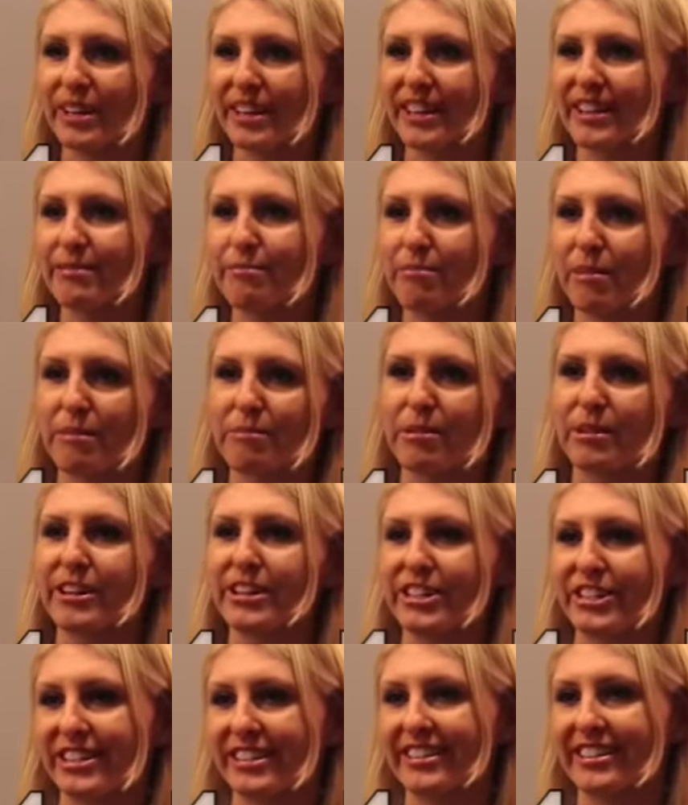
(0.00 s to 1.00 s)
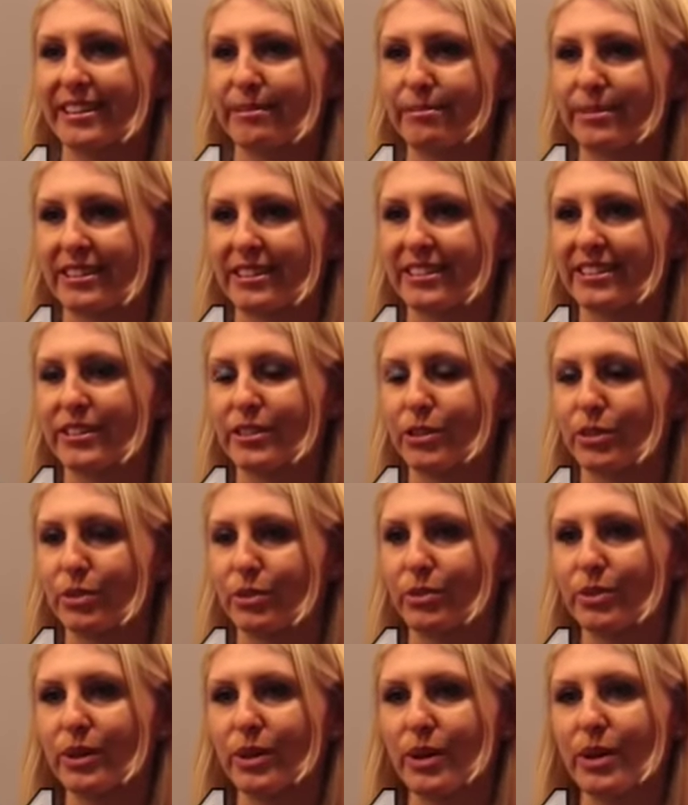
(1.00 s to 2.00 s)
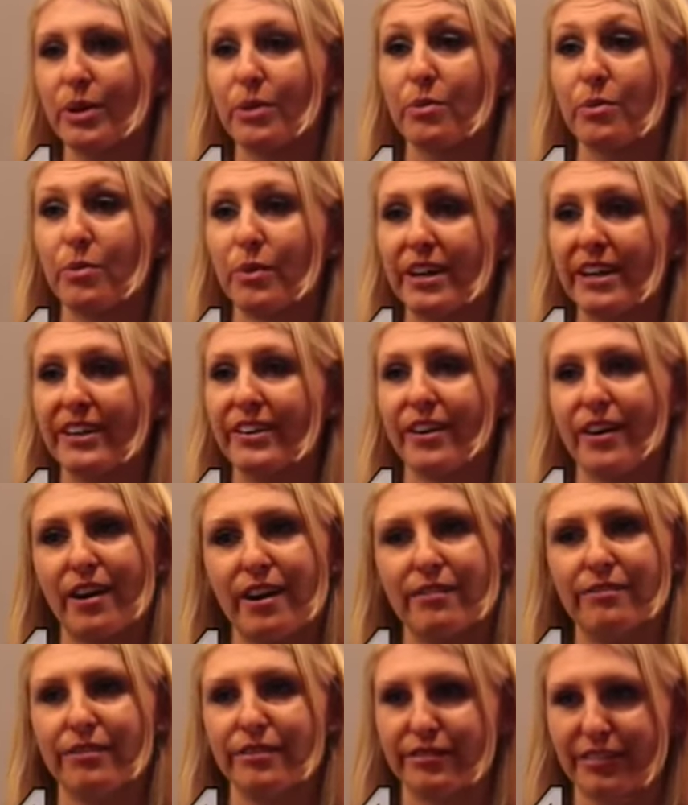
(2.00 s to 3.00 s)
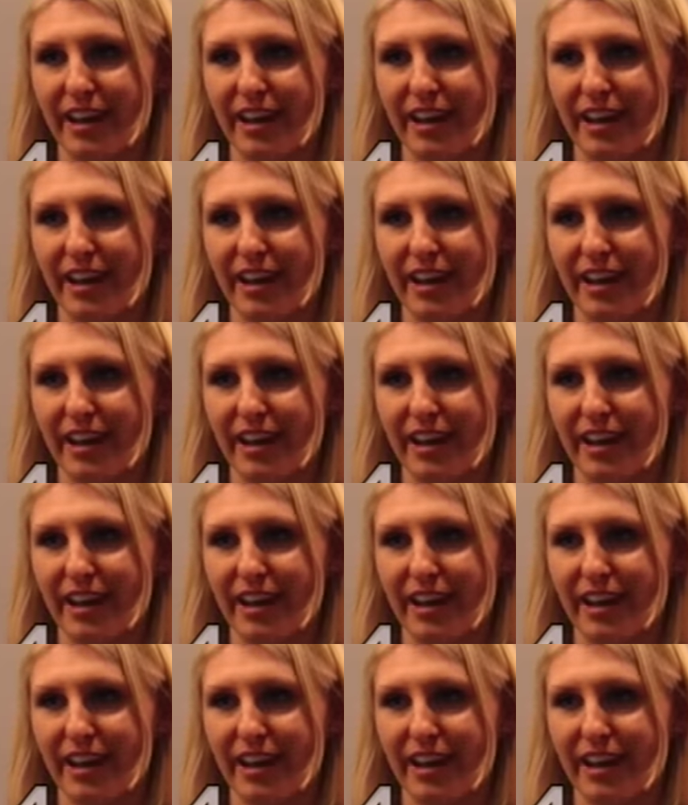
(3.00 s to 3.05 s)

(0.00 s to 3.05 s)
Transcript: of the preparation tips is to wean off of